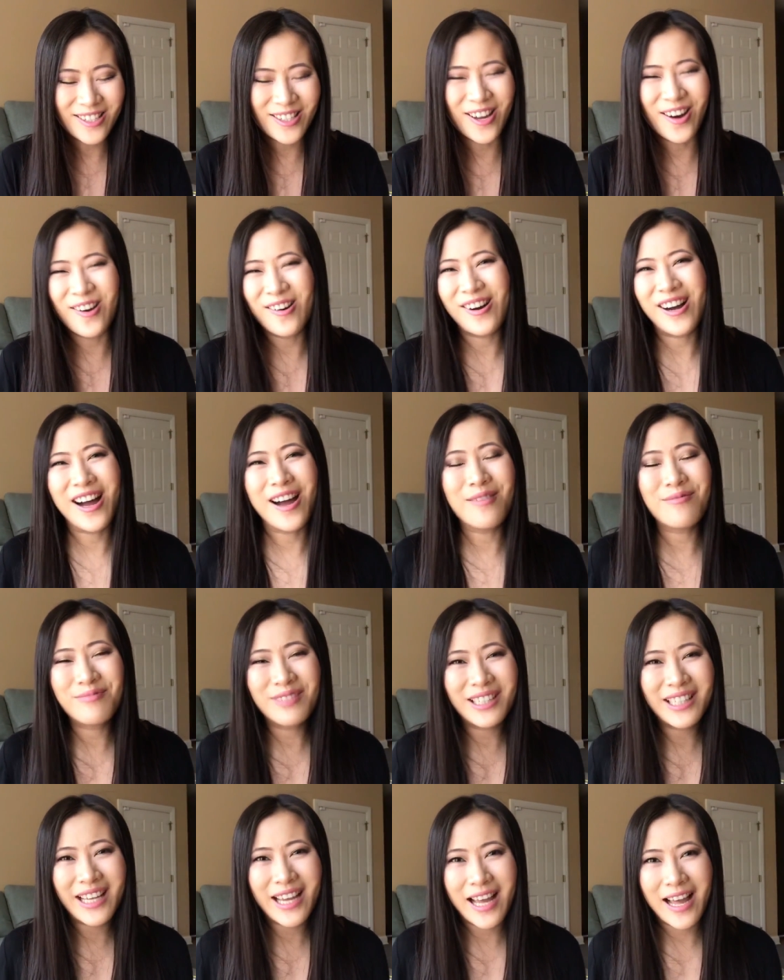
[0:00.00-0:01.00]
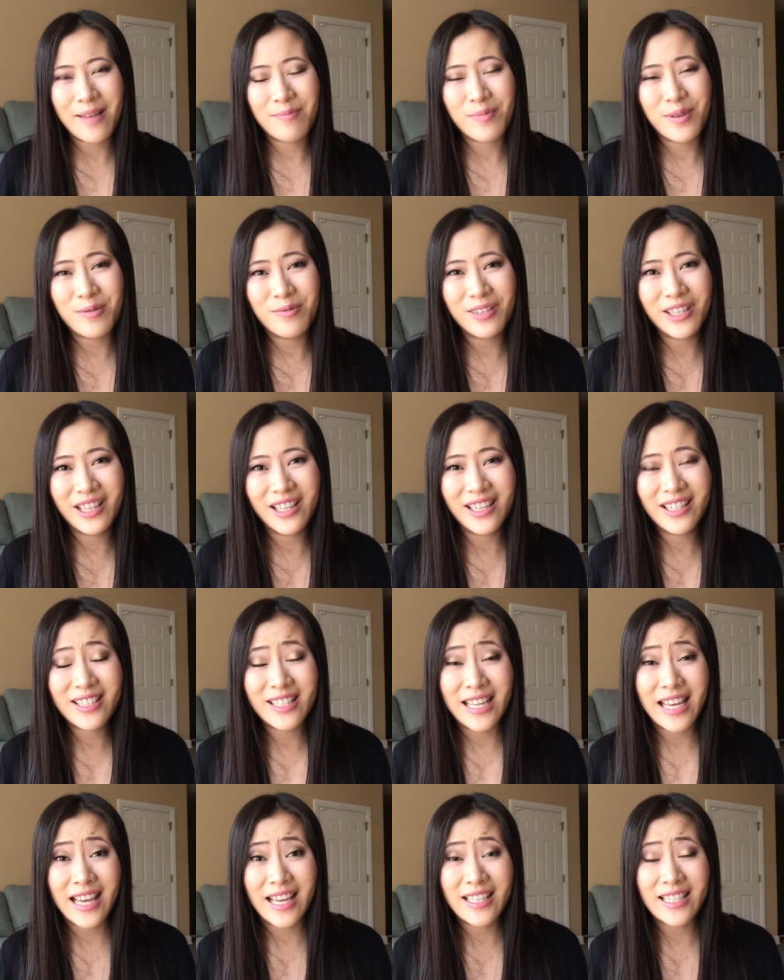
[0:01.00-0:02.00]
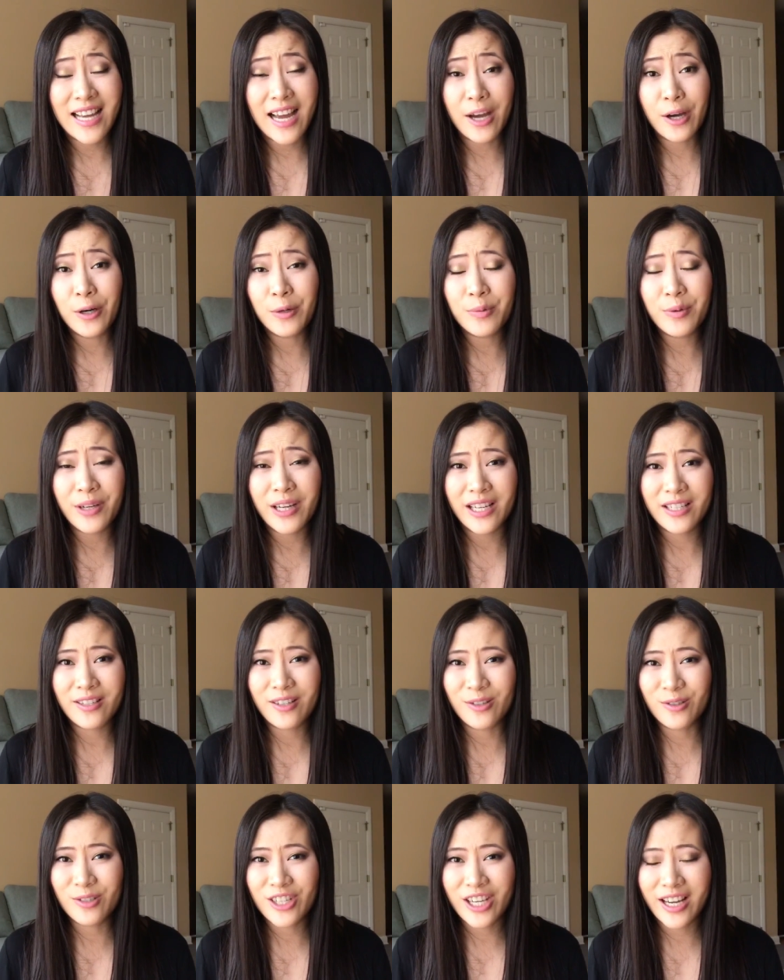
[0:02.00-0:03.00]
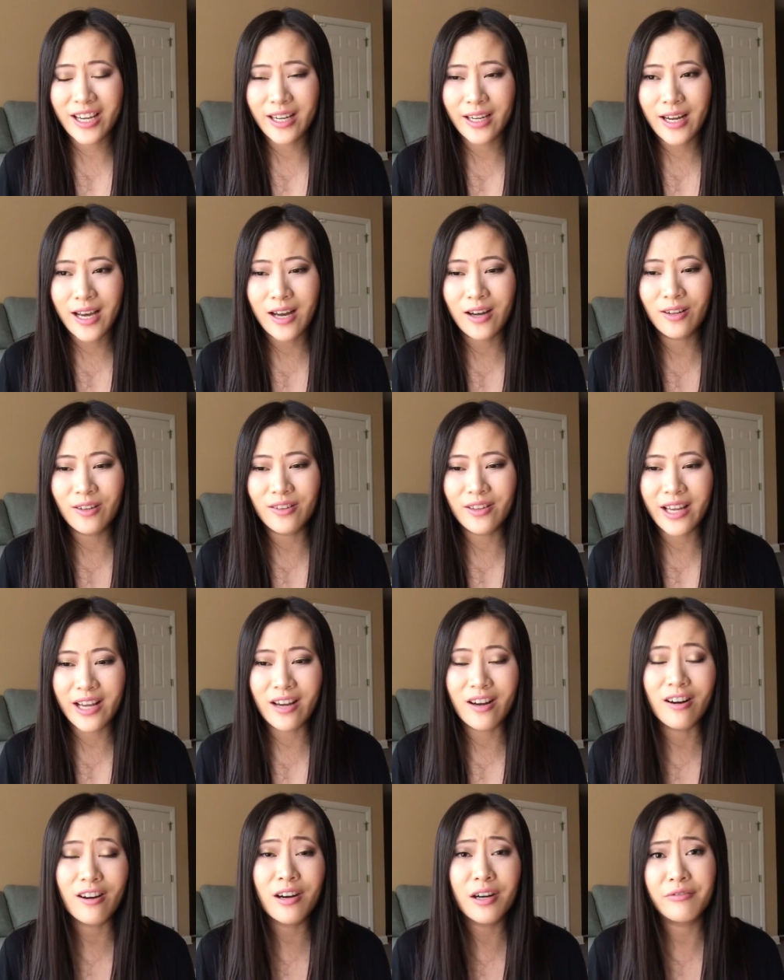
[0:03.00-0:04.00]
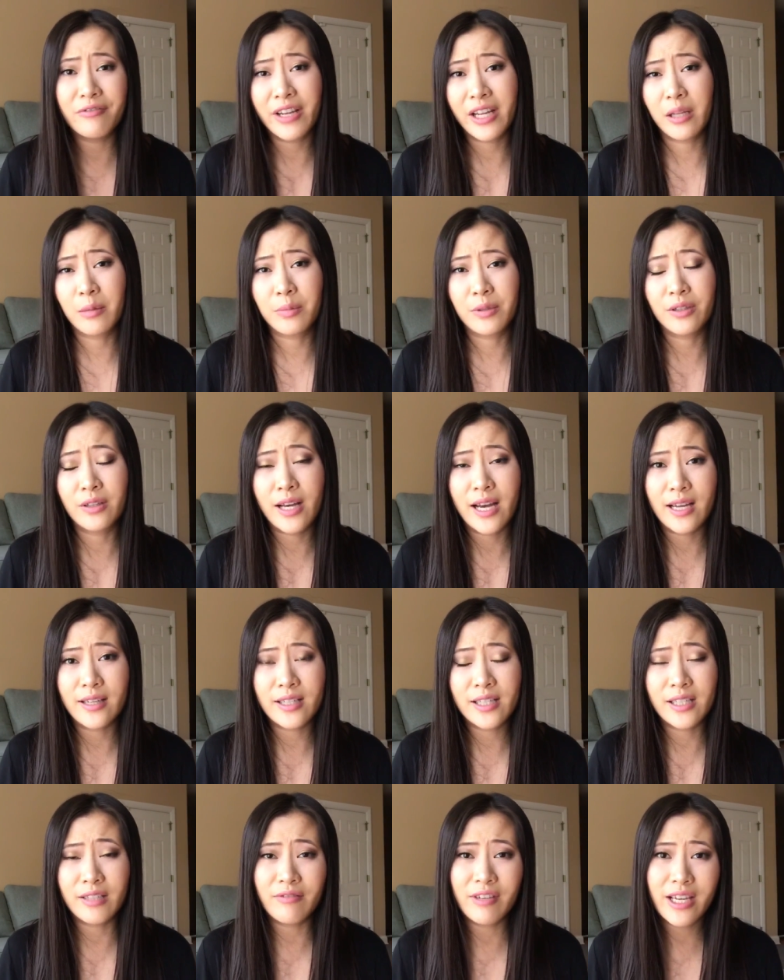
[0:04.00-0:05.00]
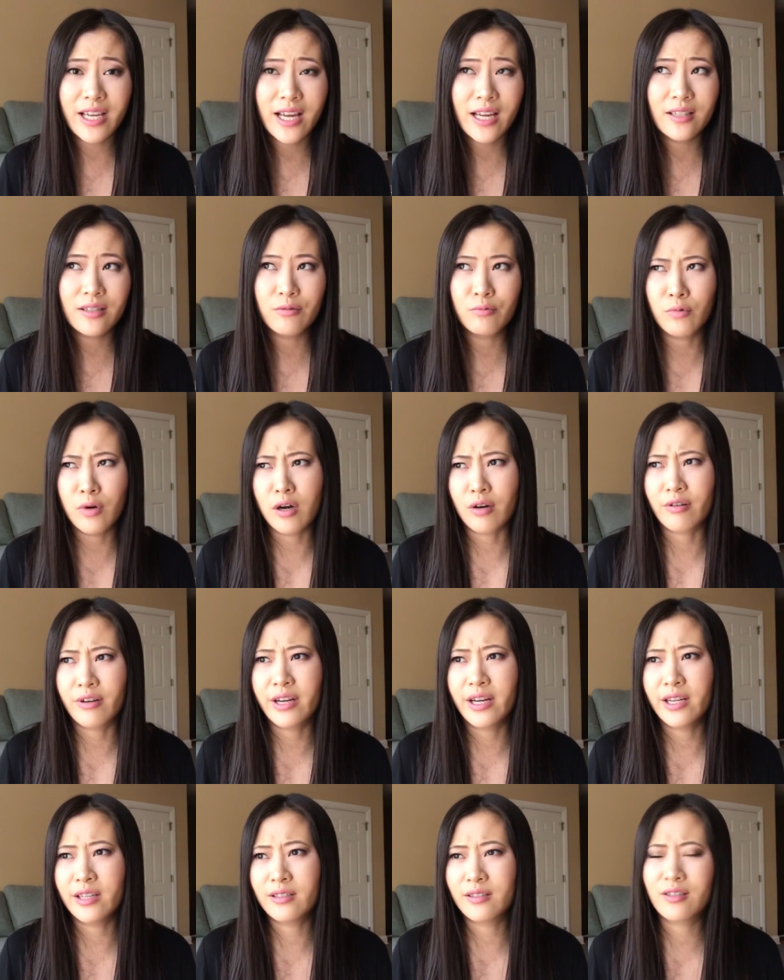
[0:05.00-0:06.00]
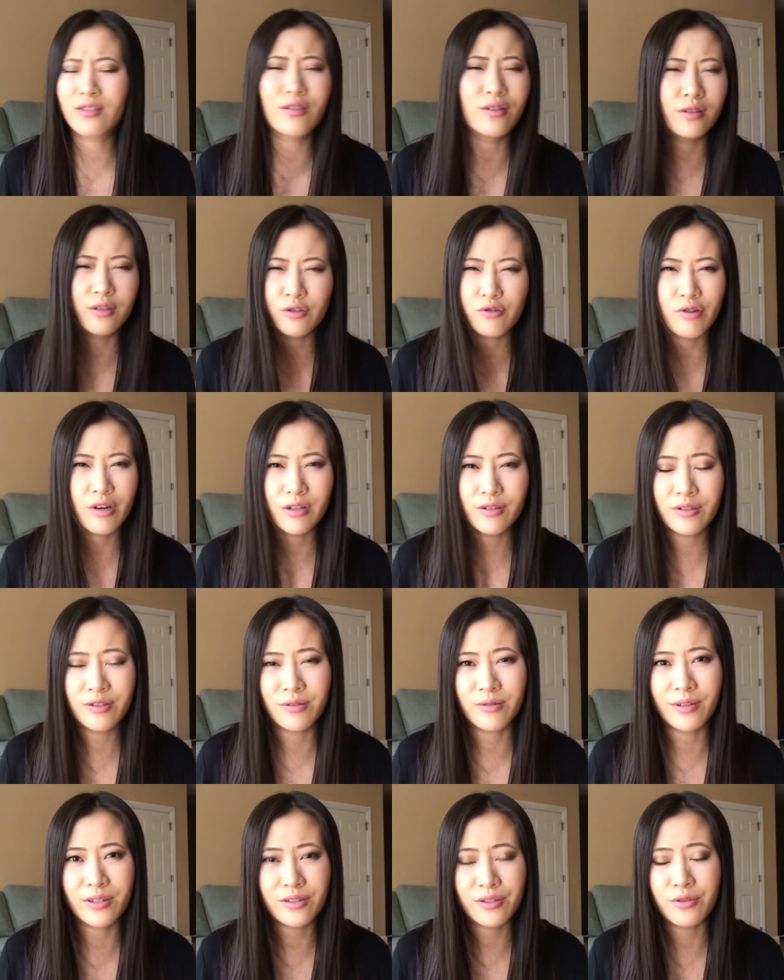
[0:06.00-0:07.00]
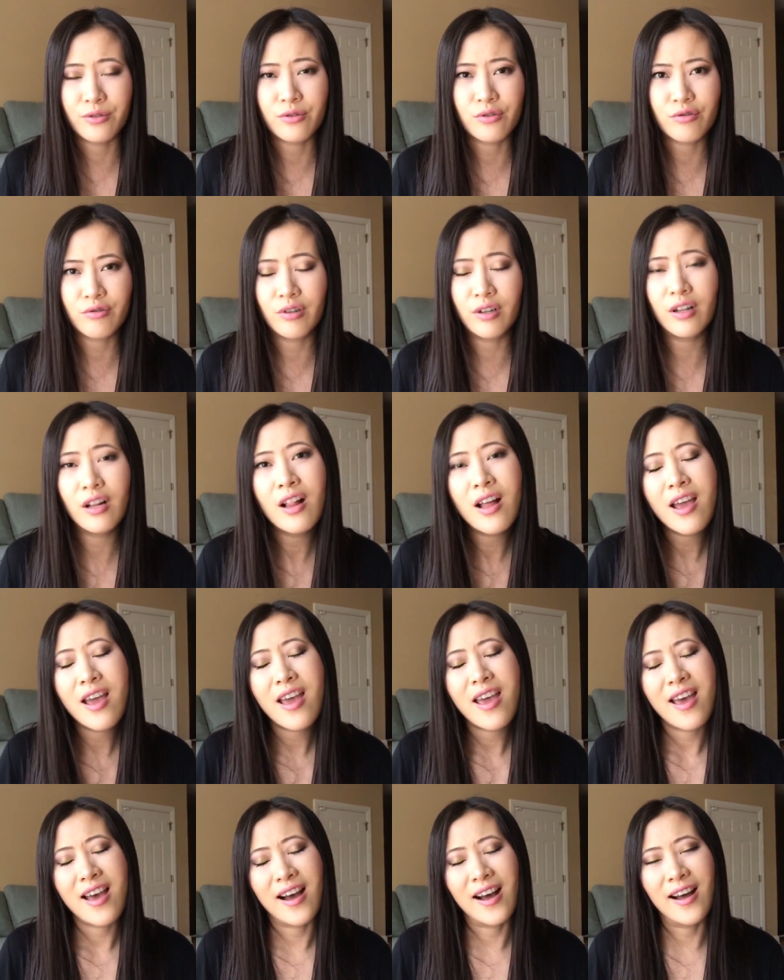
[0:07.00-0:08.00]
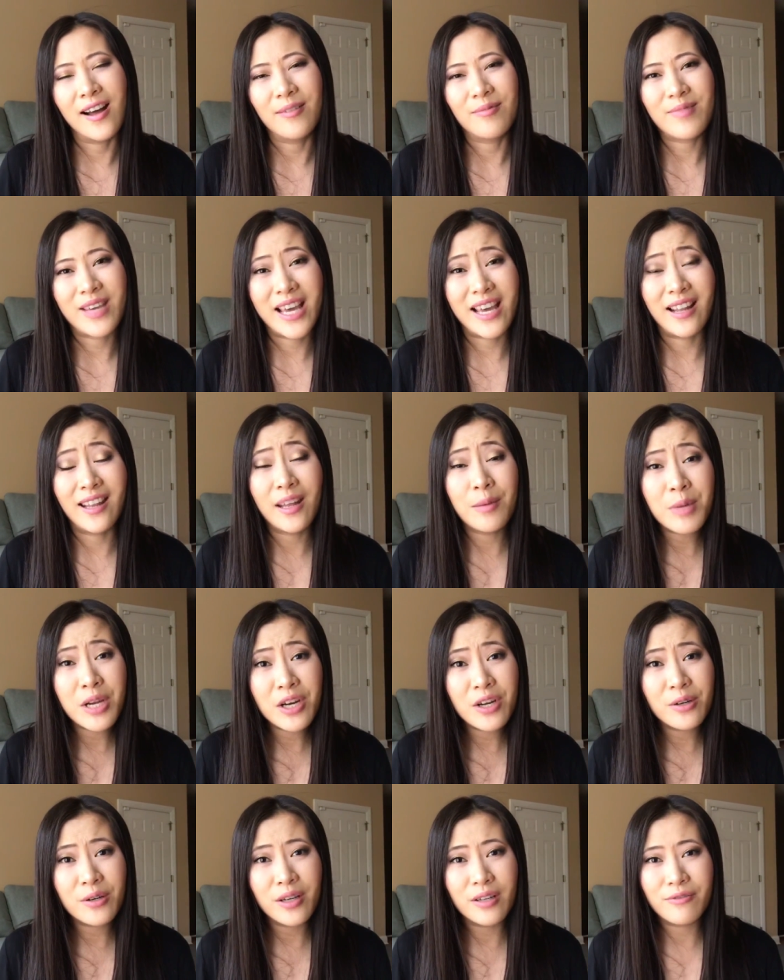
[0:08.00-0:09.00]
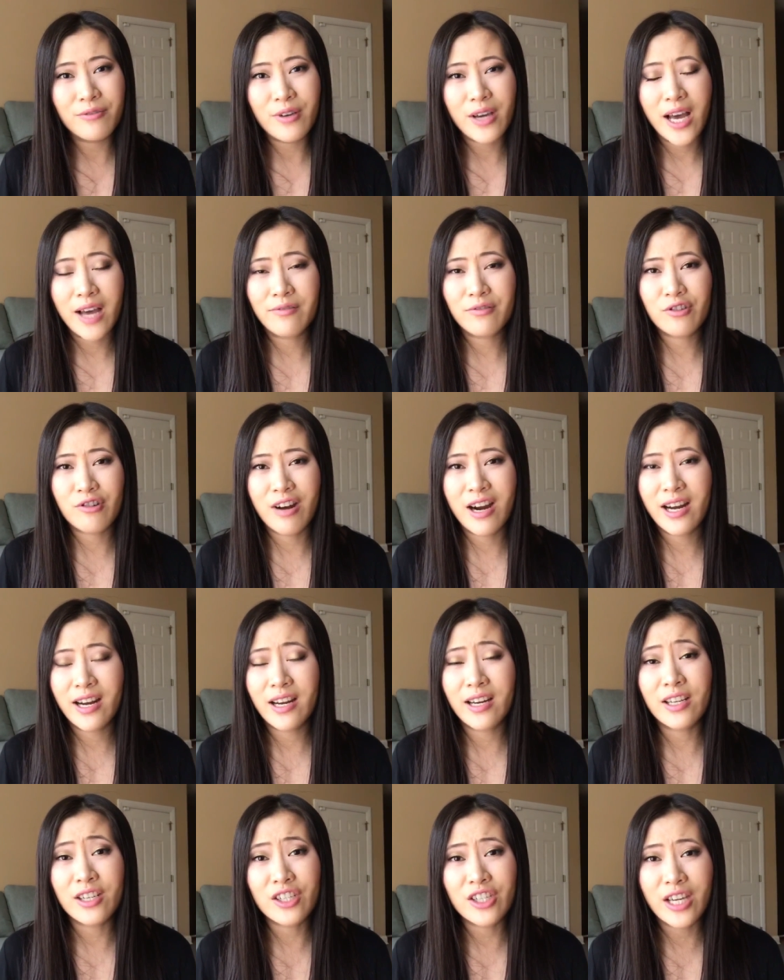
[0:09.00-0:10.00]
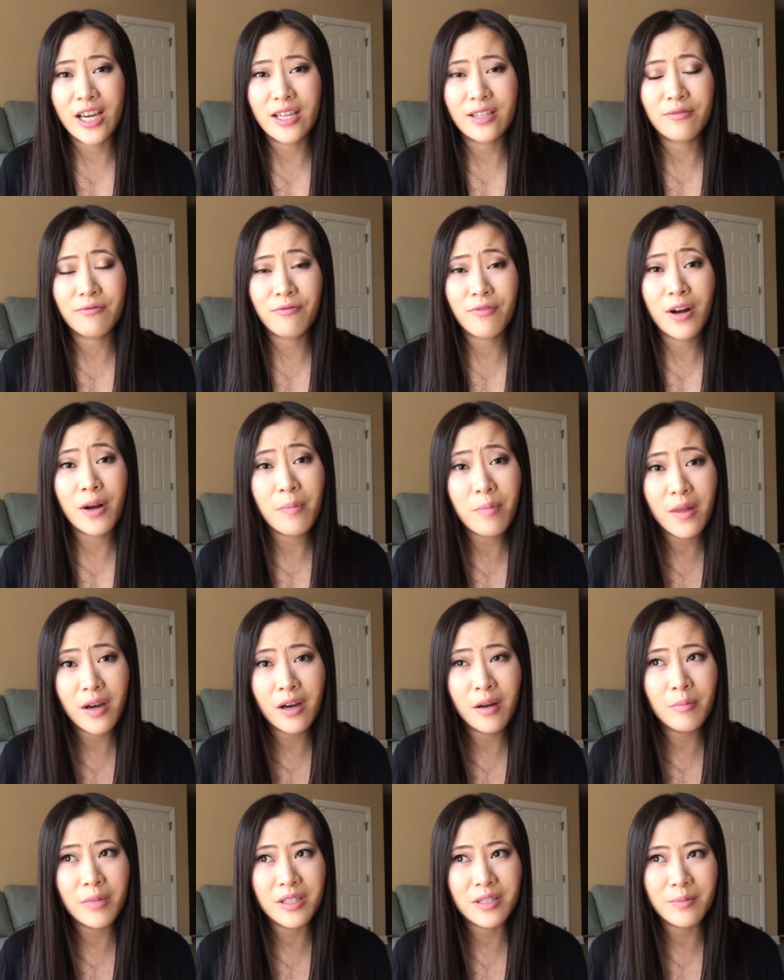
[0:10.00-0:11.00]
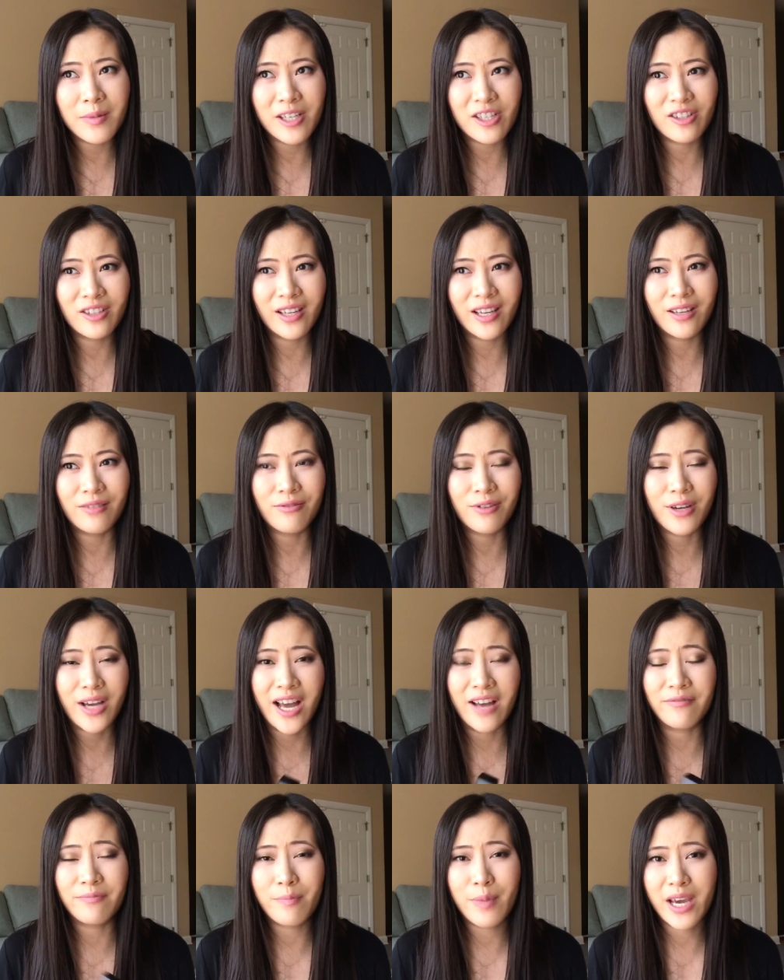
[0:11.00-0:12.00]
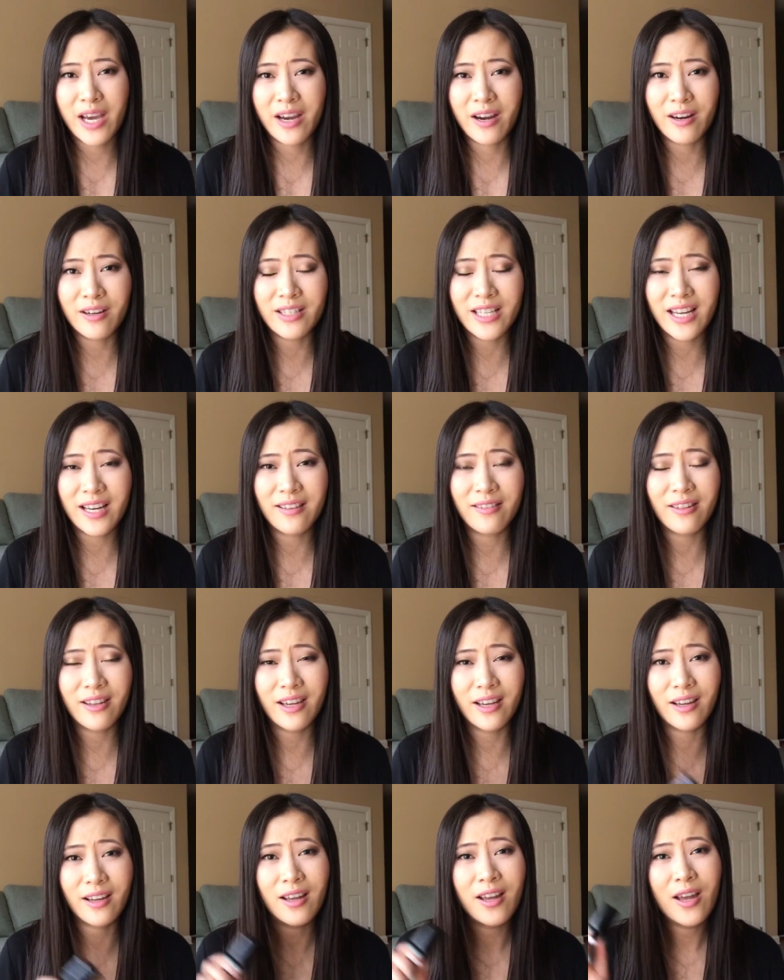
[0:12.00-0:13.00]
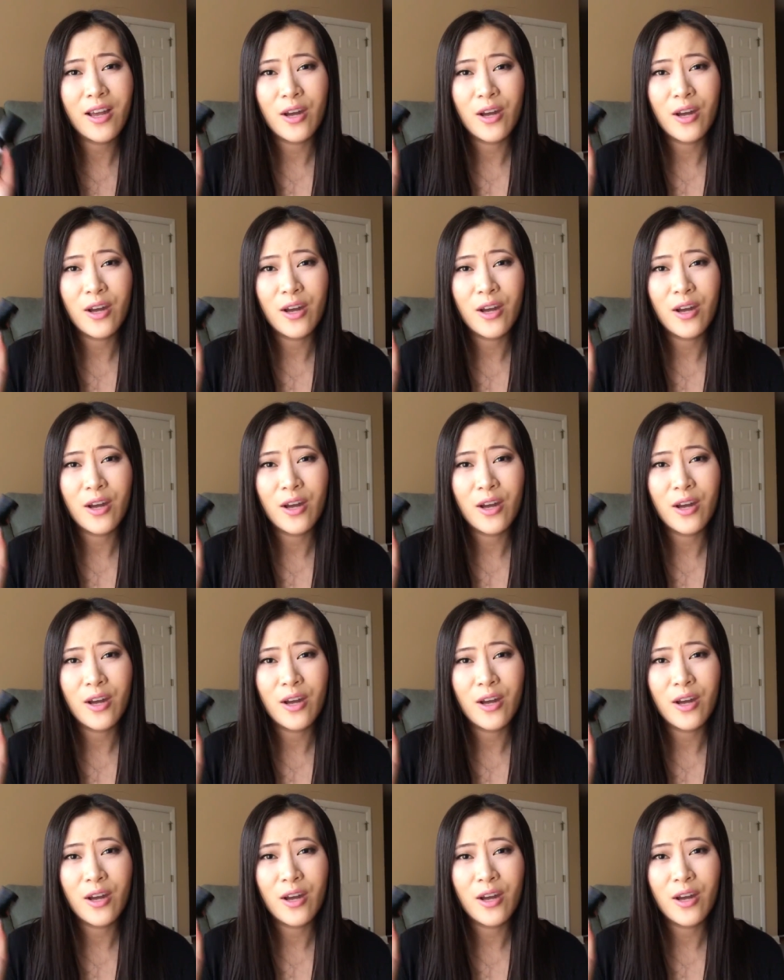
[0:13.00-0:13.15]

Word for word: so I'm really happy with this and I hope you guys go check it out they are available at CVS Walgreens you know the drugstores usual um, and let me know if you have tried any shades from them especially if you have paired anything